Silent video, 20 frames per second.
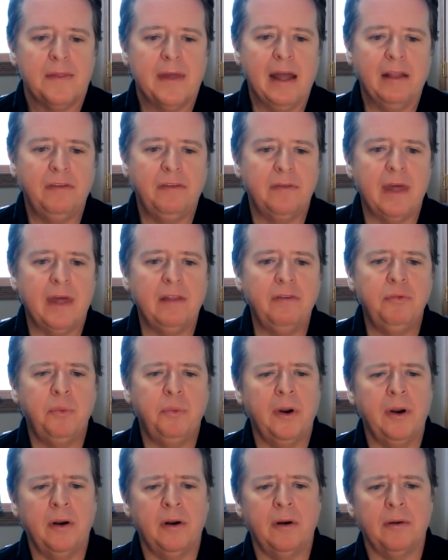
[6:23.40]
that's
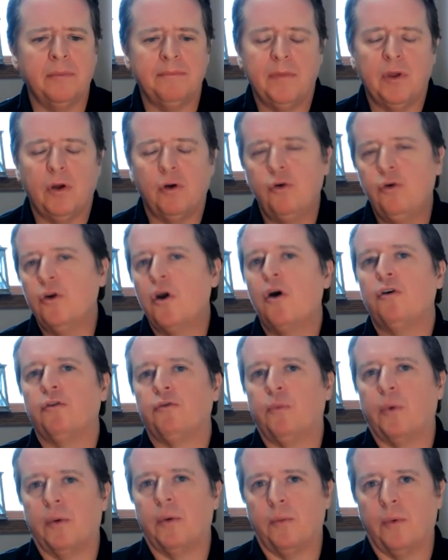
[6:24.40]
where, you know, who
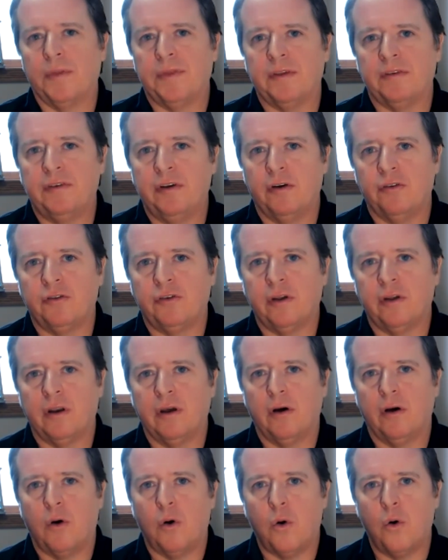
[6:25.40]
knows what this year is going
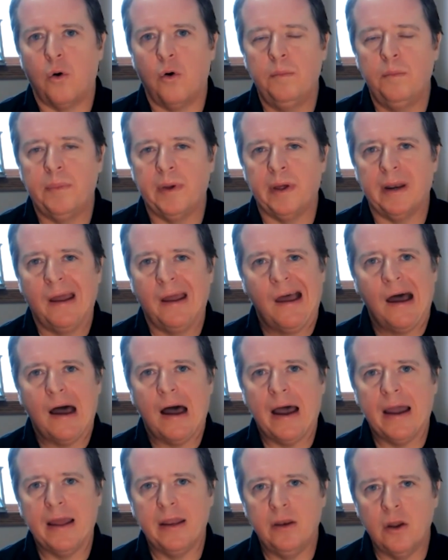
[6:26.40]
to hold, but
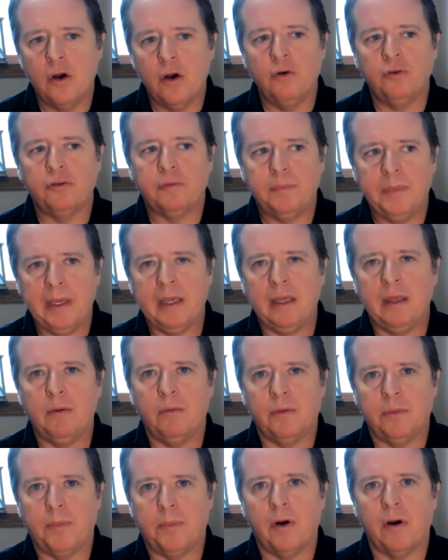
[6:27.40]
I know
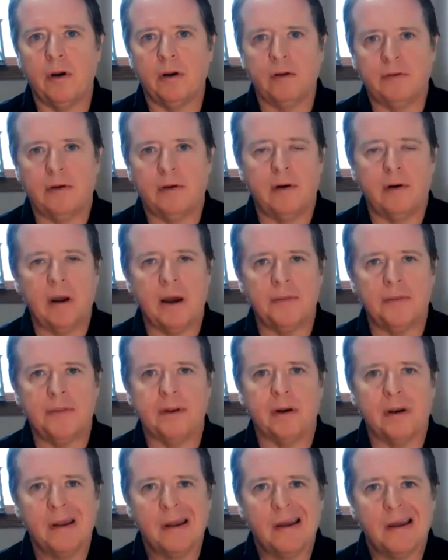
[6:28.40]
speaking with parks that are out
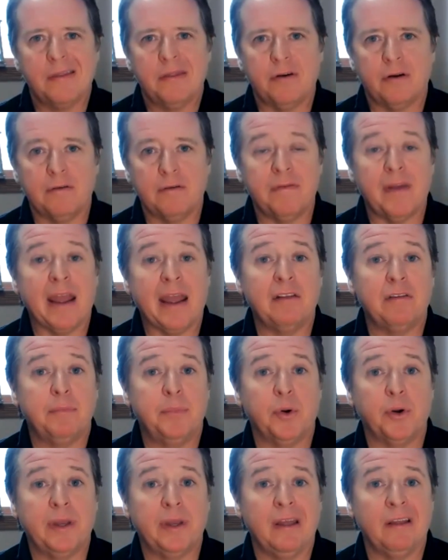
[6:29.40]
there, their
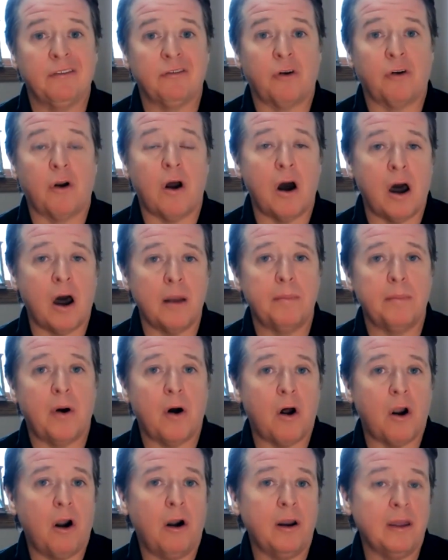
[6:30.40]
advanced bookings are on
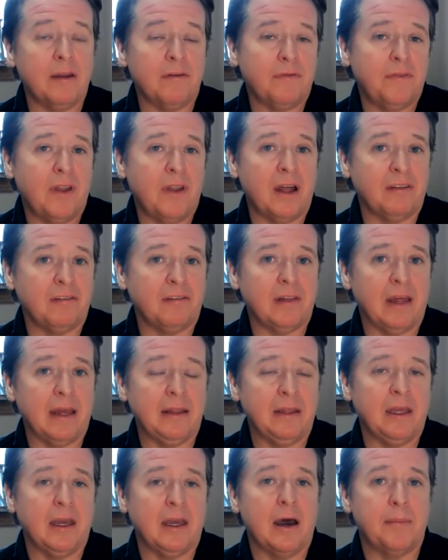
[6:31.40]
par, if not
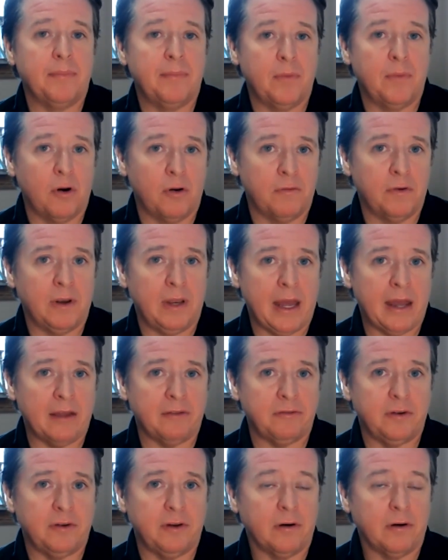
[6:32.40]
slightly up over
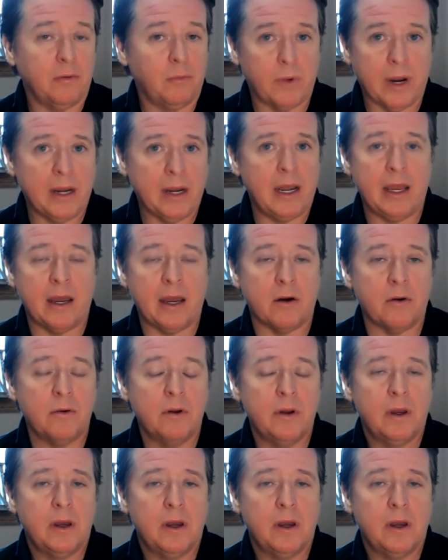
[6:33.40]
last year right now.